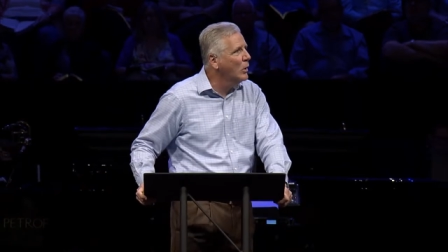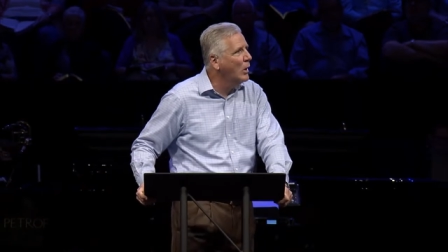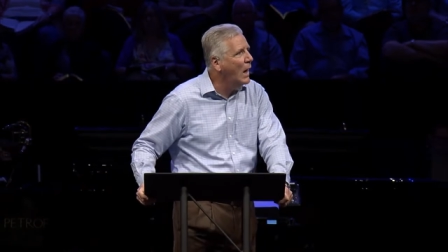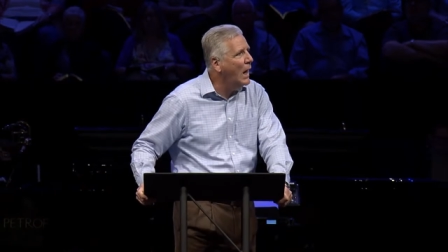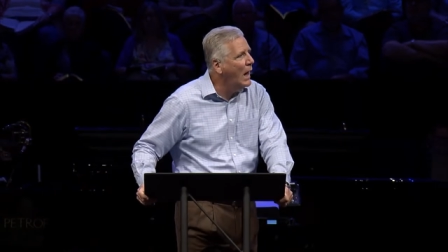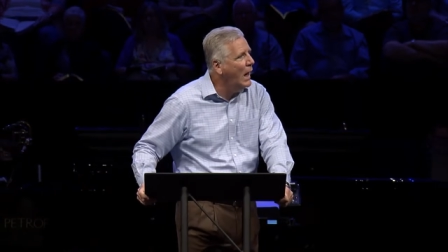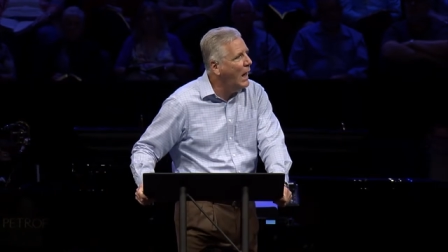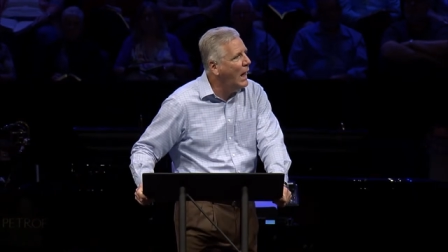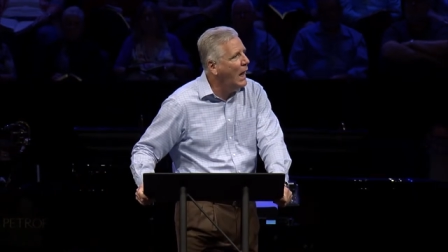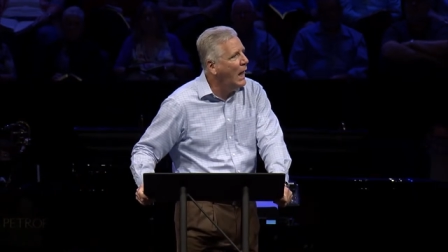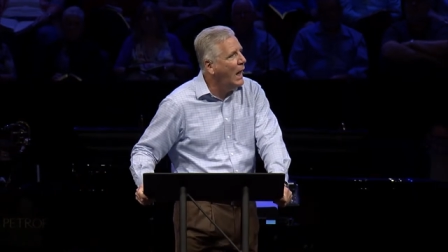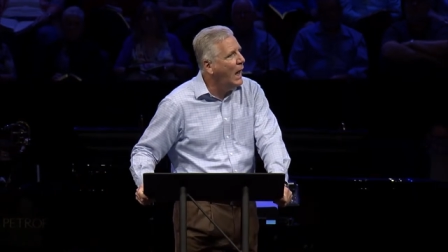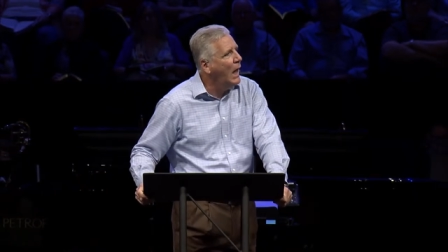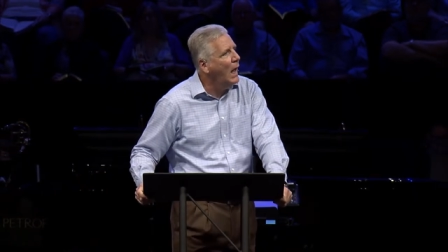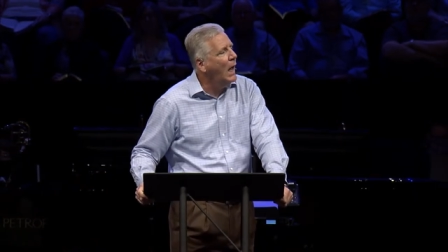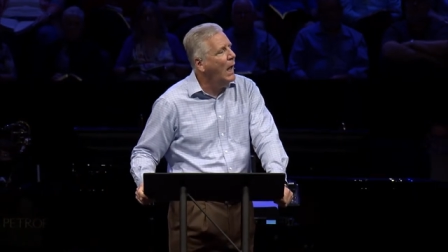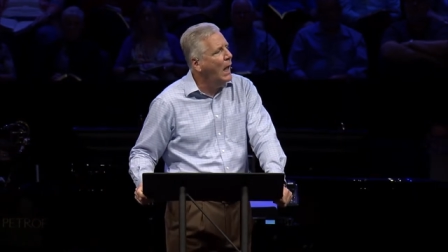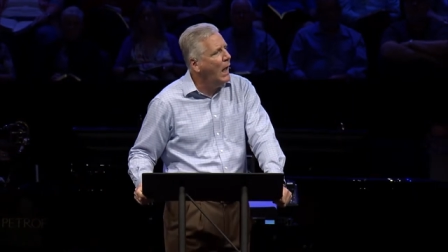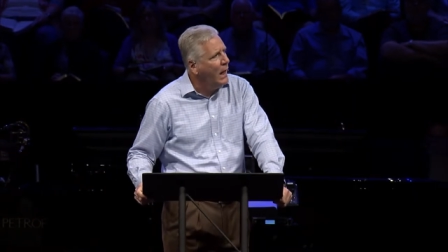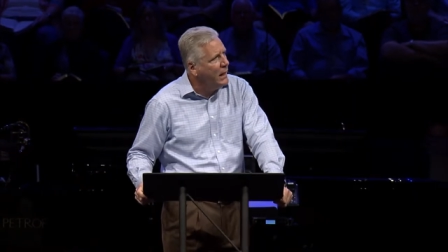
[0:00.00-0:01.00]
I, I,
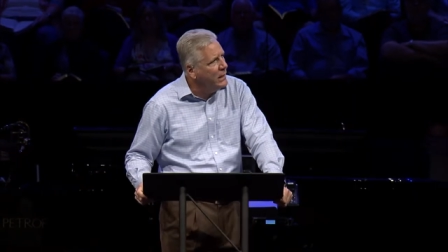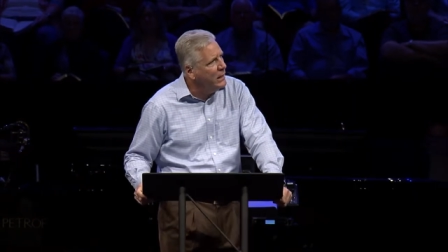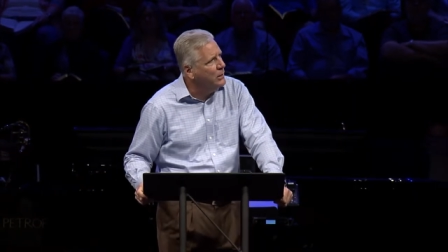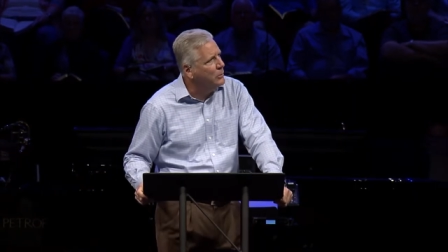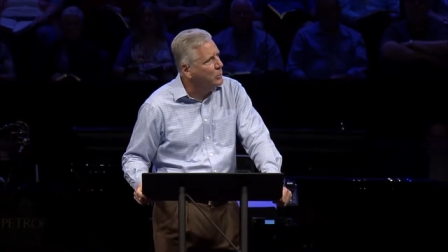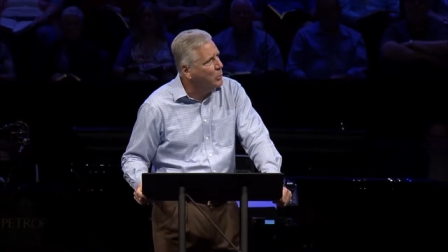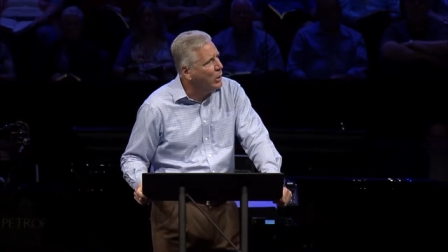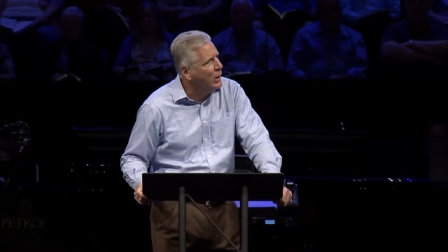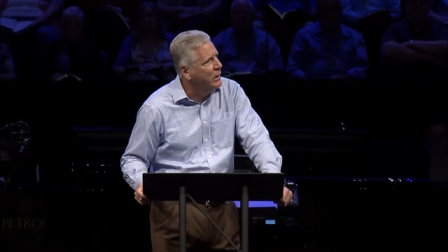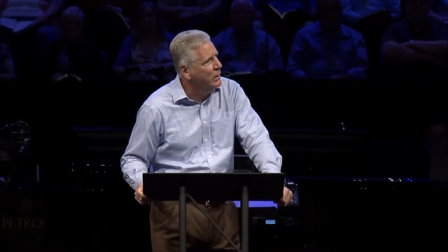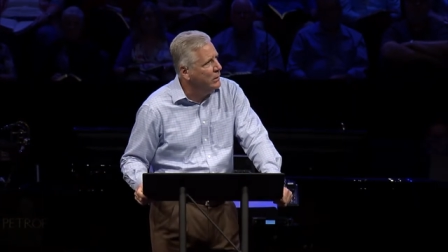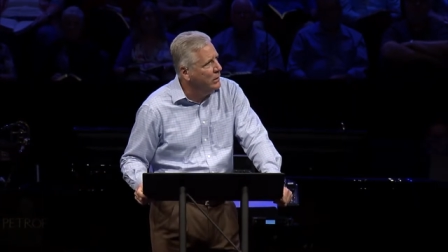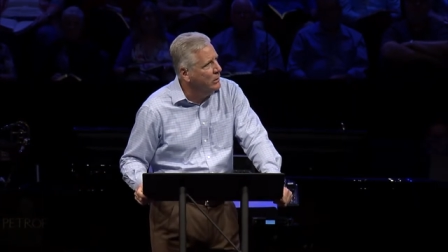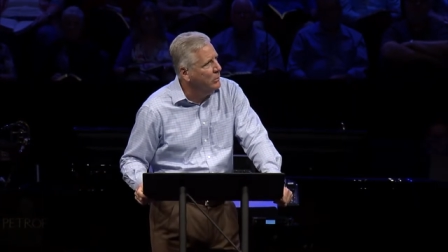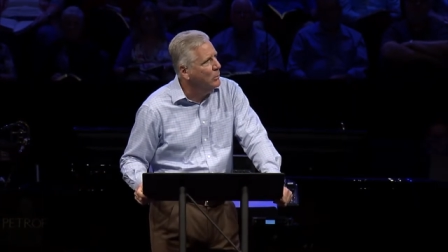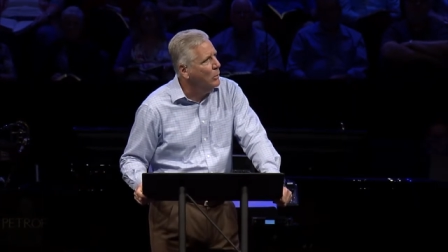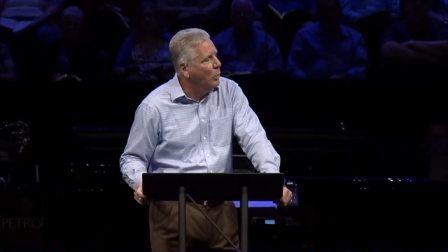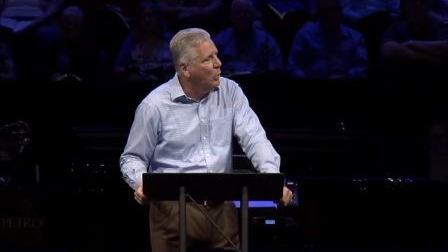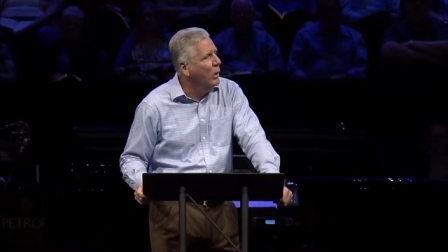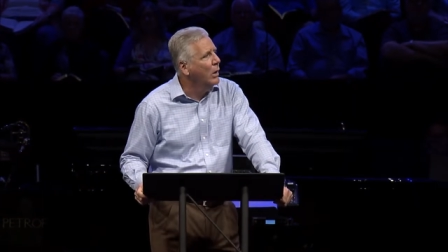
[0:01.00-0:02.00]
I need to pray a little
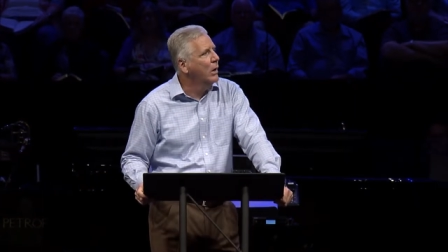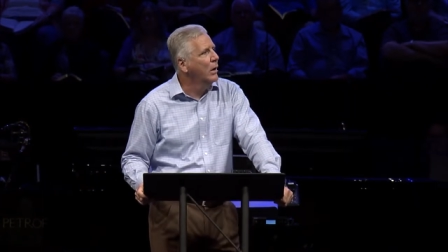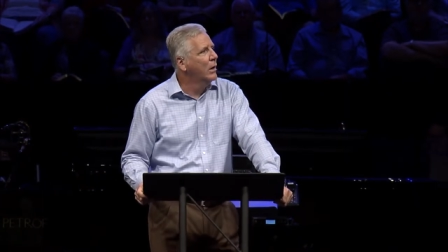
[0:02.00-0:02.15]
more.